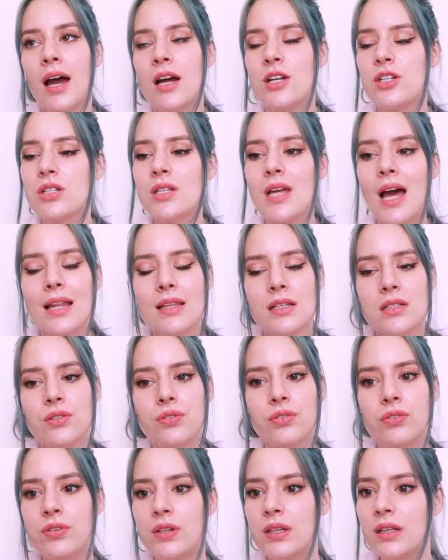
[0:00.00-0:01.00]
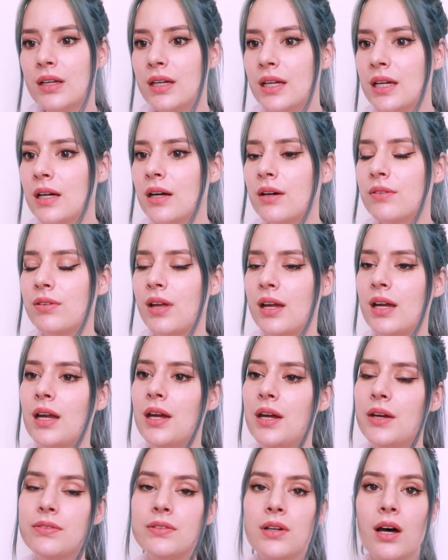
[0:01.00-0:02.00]
I just had this feeling of like,
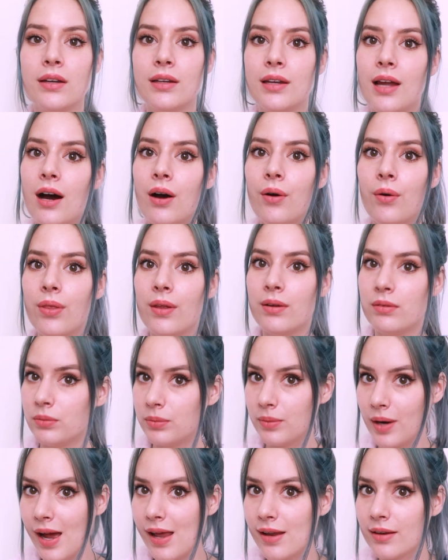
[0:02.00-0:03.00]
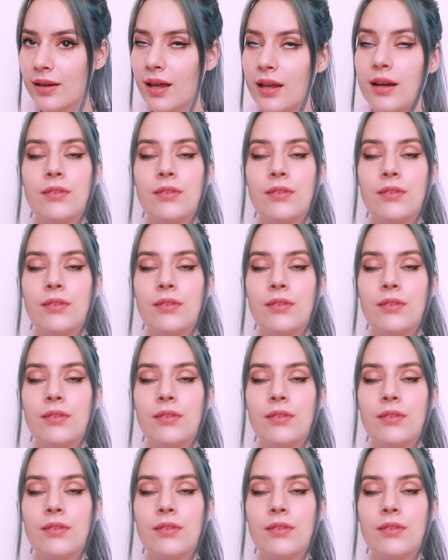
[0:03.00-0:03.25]
if not now, then when?